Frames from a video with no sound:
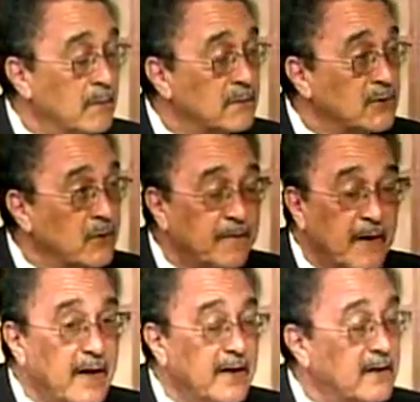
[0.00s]
So
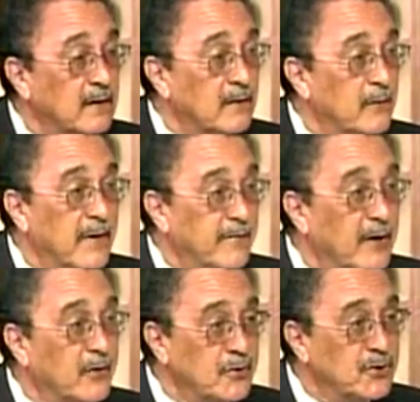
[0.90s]
far that we have done a
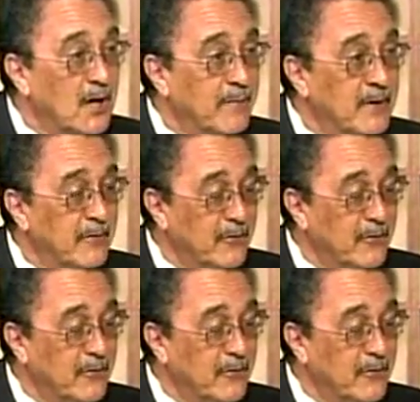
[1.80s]
good job in